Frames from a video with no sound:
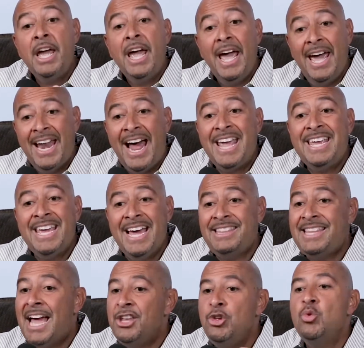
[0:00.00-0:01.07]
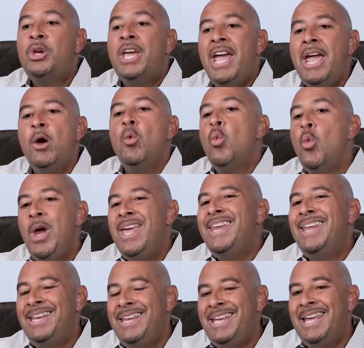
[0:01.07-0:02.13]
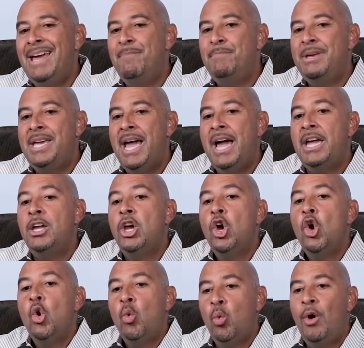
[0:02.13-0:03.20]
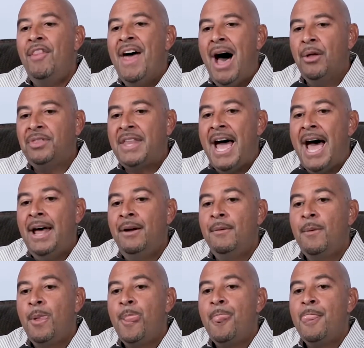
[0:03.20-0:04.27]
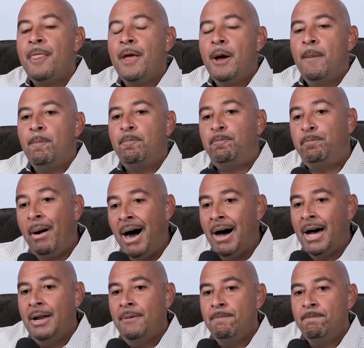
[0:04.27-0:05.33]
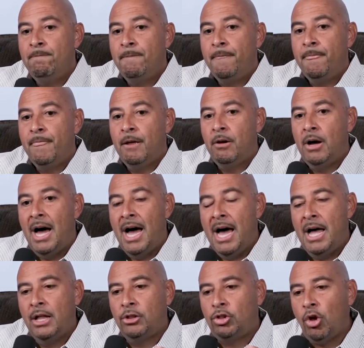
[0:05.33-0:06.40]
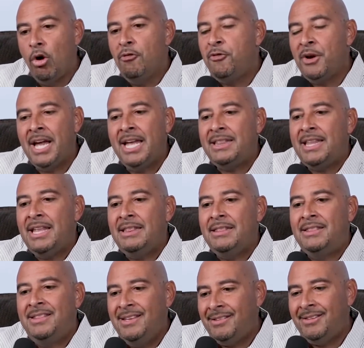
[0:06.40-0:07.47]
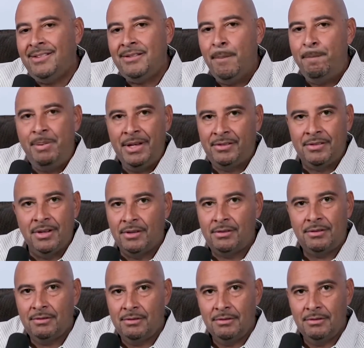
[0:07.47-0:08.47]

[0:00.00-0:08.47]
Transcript: And I get that. You can't win in the NBA without that. But don't forget that this is a business.